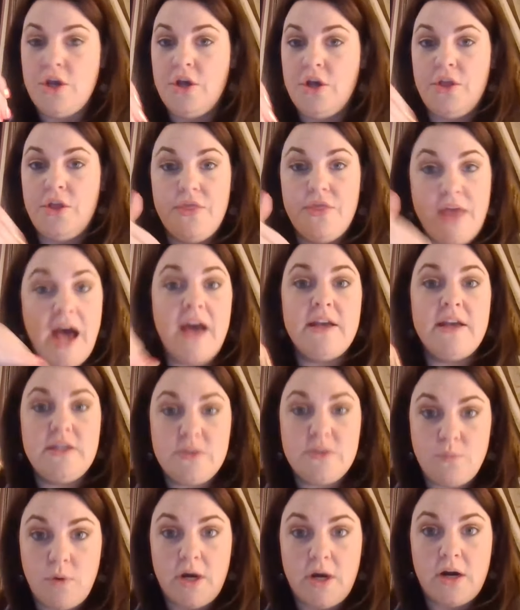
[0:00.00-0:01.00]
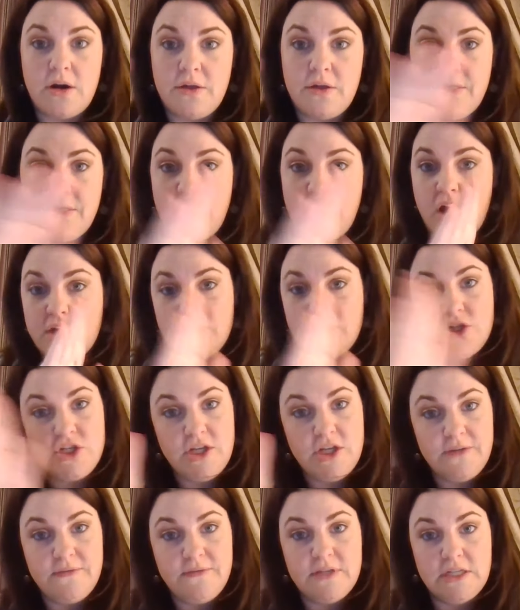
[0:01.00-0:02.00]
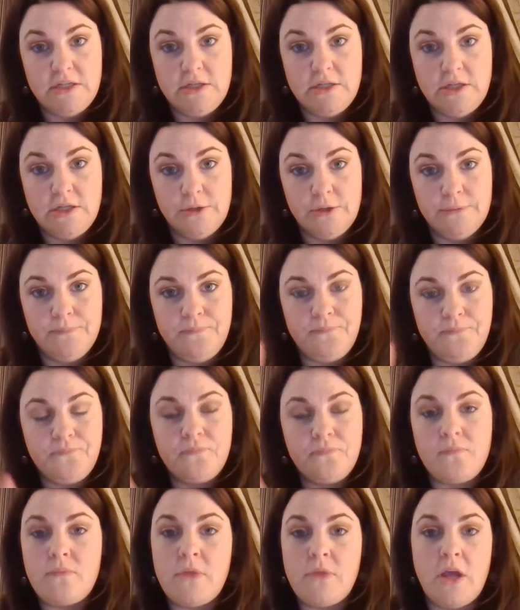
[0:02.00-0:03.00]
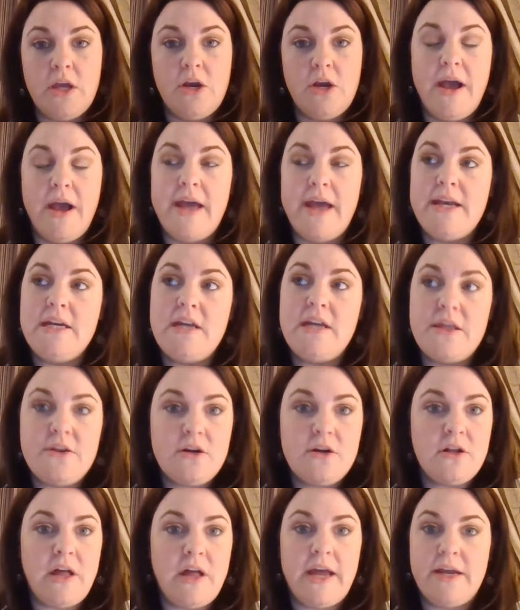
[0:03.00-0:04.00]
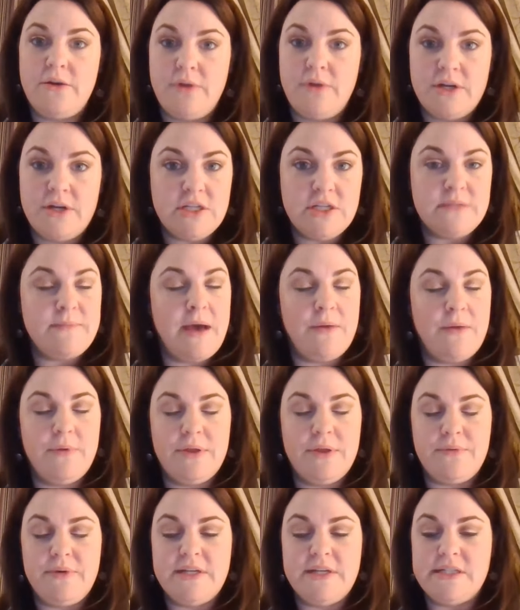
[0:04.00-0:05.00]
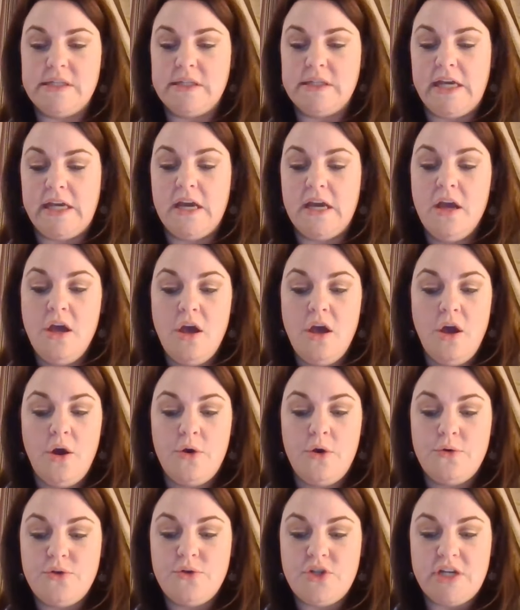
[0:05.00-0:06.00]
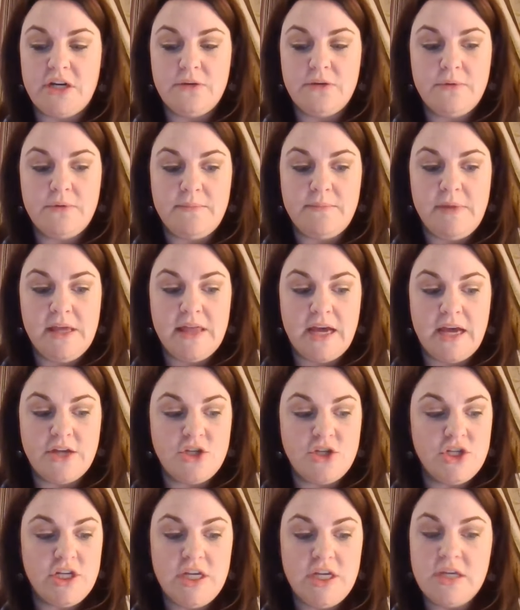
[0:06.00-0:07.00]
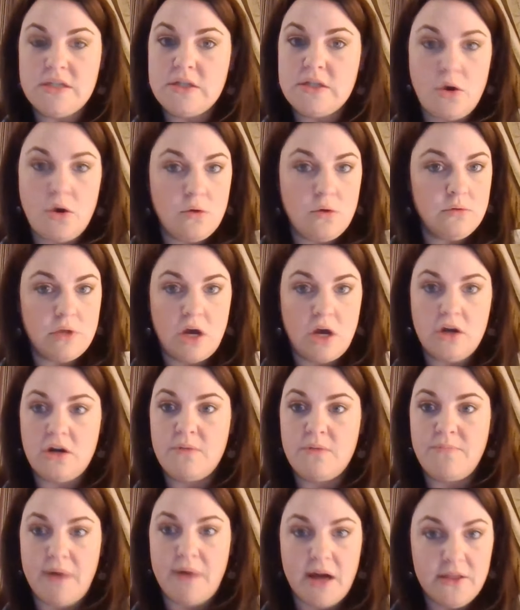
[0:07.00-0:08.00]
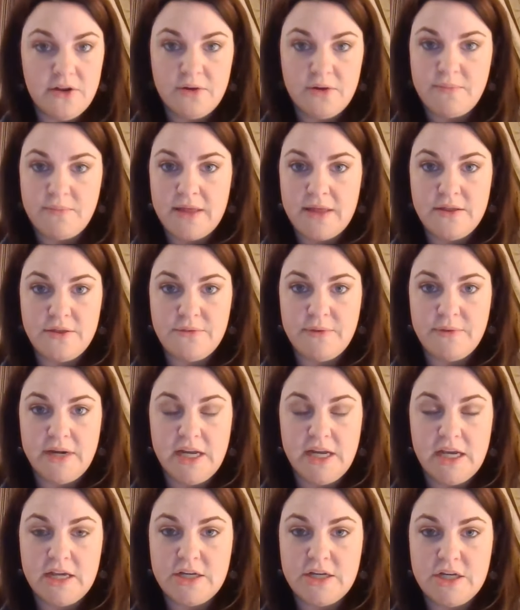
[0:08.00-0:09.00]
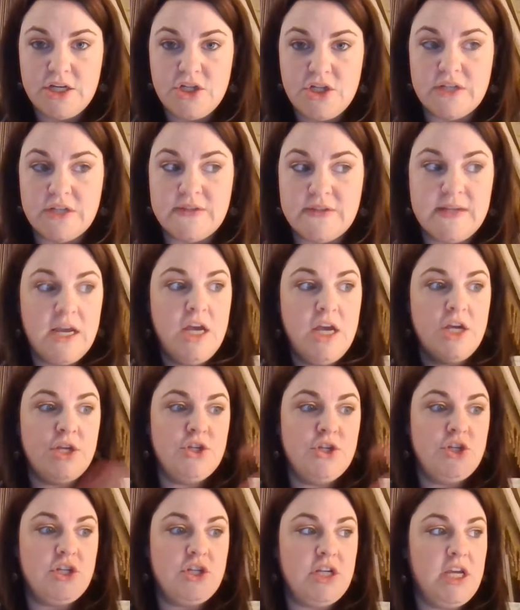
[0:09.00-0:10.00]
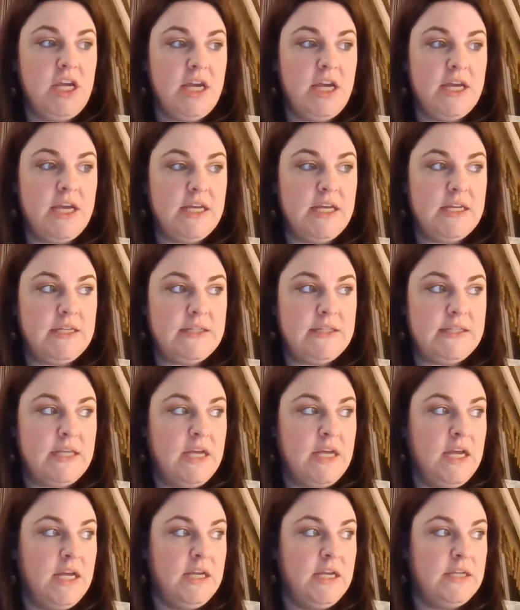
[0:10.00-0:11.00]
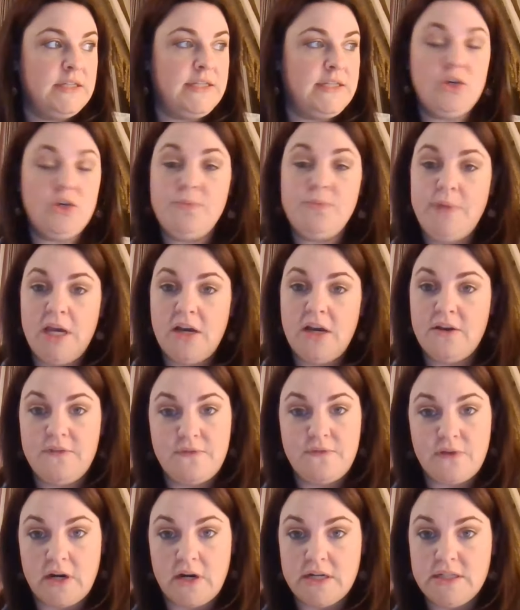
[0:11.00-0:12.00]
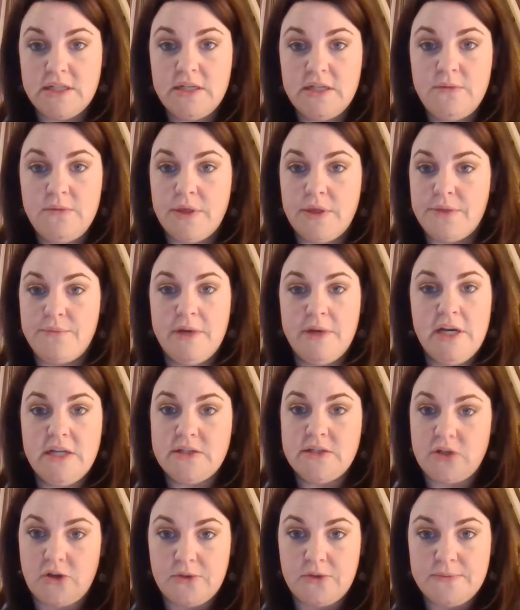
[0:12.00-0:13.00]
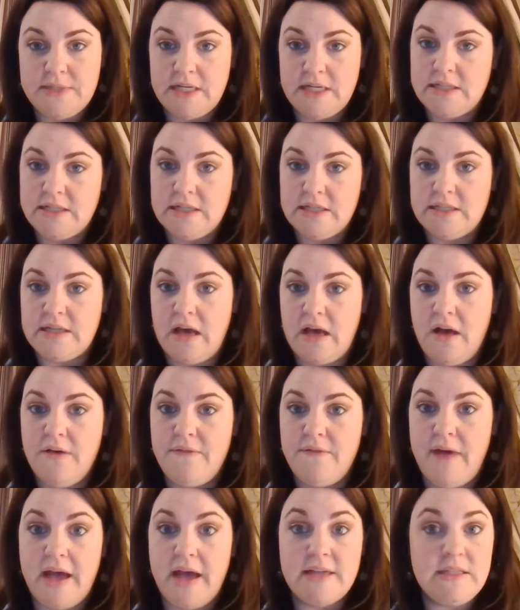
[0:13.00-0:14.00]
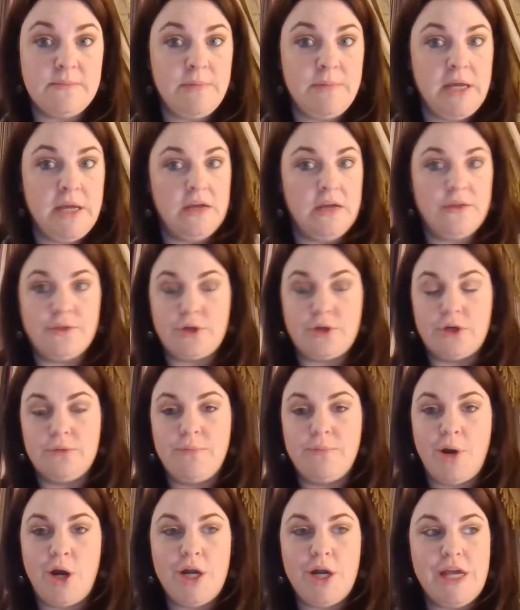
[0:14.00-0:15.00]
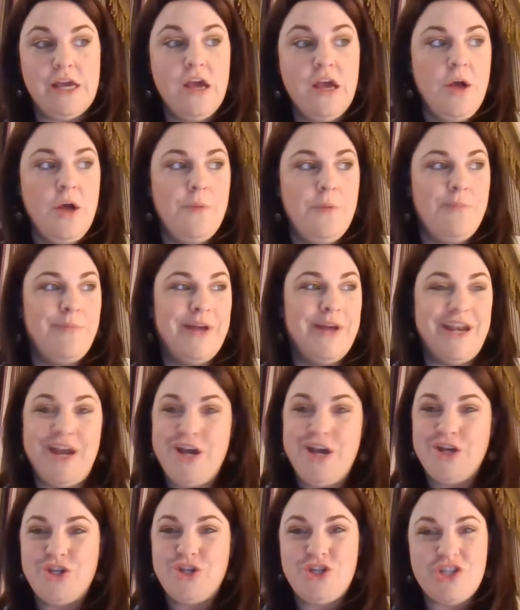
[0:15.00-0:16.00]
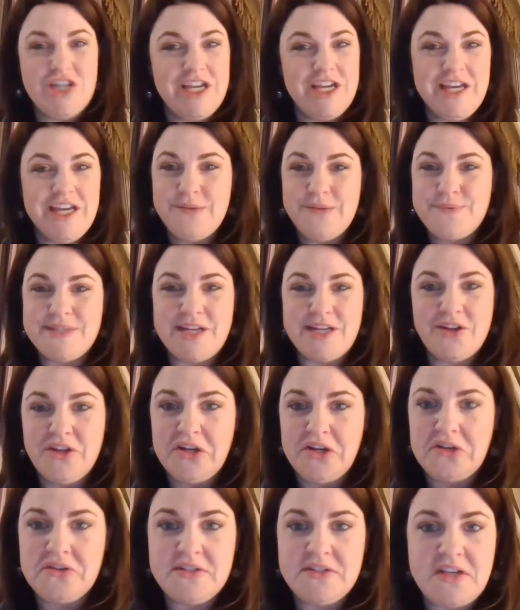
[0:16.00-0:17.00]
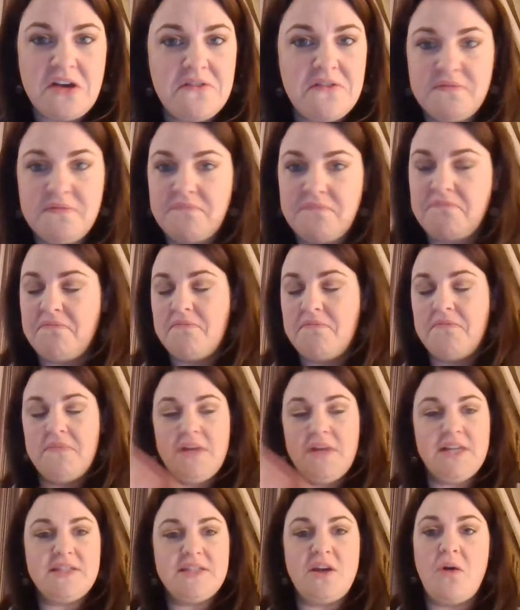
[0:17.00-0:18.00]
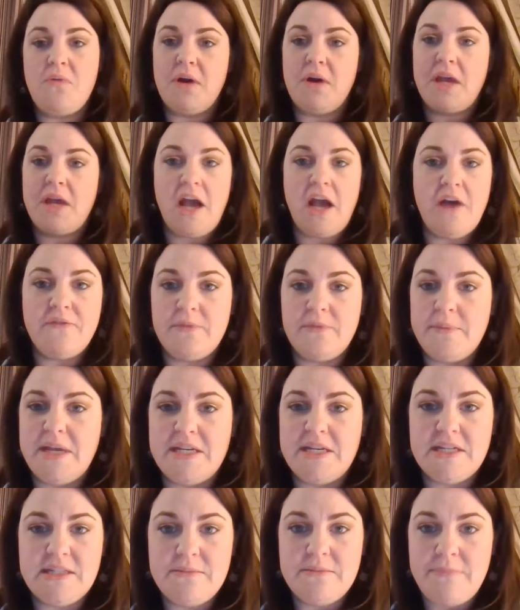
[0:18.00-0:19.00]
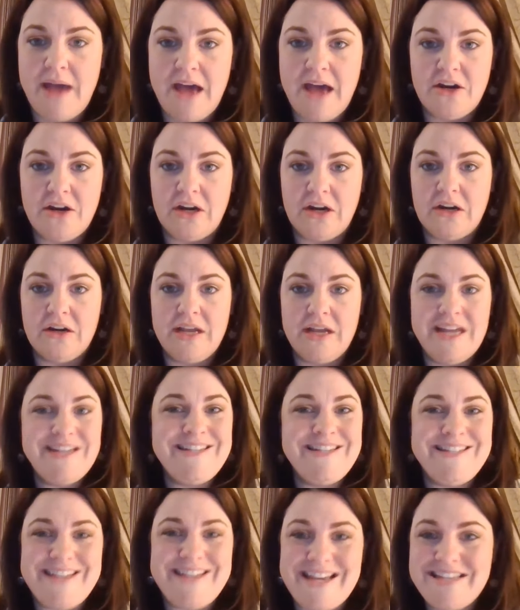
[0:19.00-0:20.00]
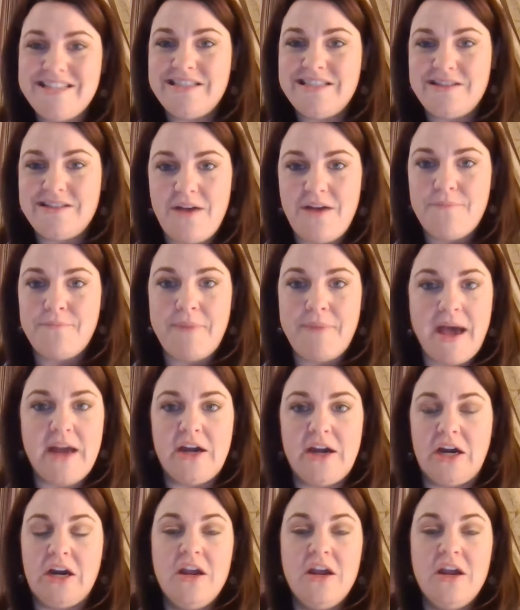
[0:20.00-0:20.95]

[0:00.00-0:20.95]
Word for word: That is where her thought shifted to. You know, I had another client who I just met with recently who shared with me that she is no longer bothered by the 3D conditions. She is still being confronted with 3D circumstances of SP and third party, but she keeps telling herself, it's all working out for me. It doesn't matter. It does not matter.